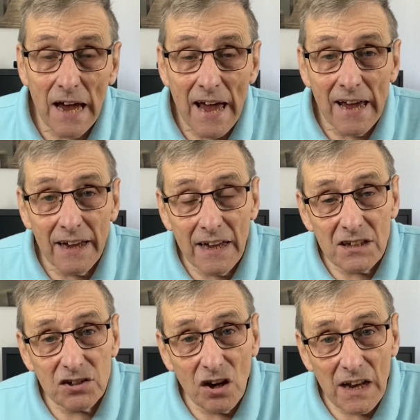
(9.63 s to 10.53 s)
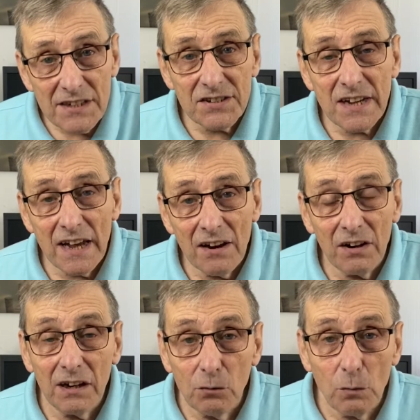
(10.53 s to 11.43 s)
it gets less
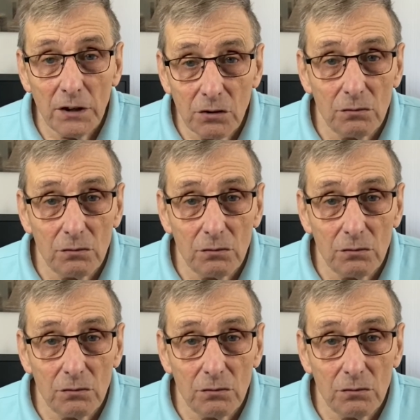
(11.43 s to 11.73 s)
scary when you